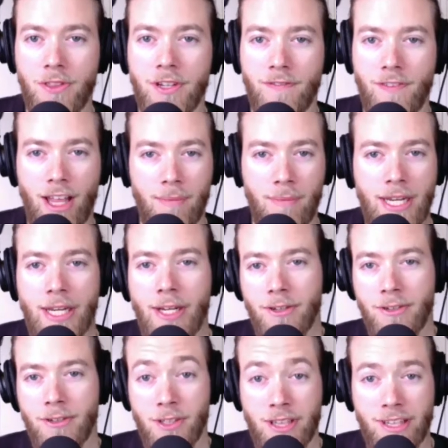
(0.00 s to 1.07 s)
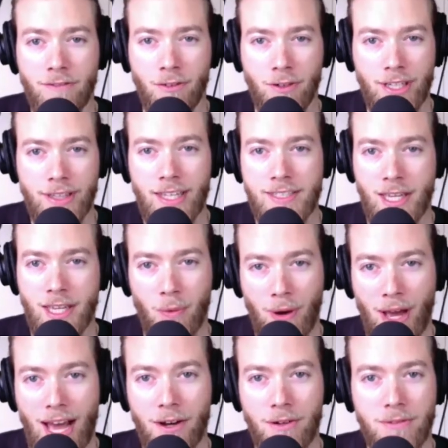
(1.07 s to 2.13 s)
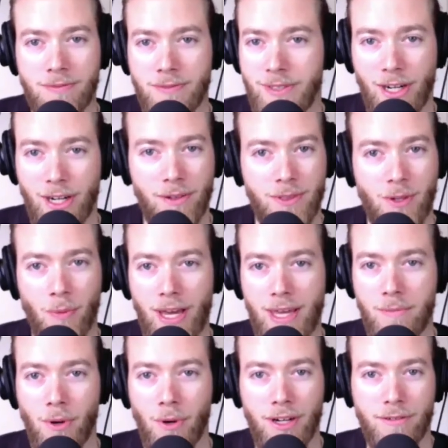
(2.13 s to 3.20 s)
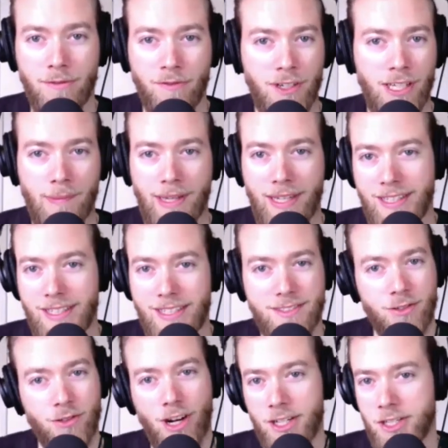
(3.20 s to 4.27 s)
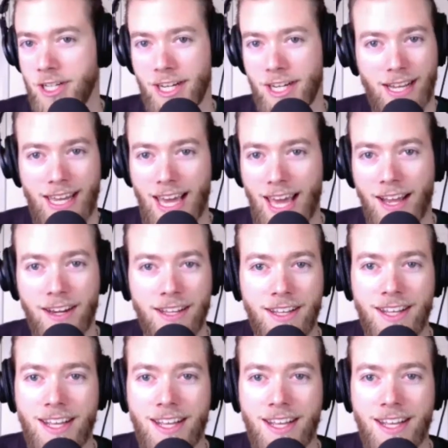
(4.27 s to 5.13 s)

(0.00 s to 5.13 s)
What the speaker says: and development and your delivery, and they say, wow, the white Morgan Freeman, he's crushing it again.